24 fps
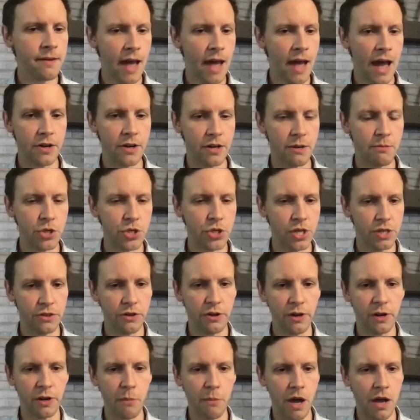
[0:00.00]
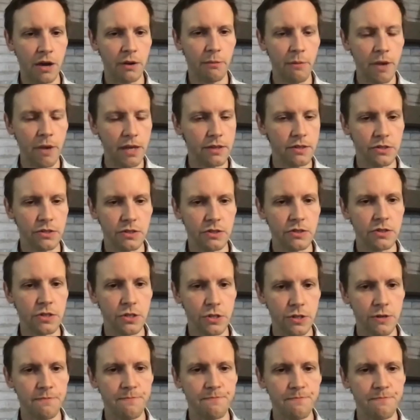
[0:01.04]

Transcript: how did a machine learning model make this decision.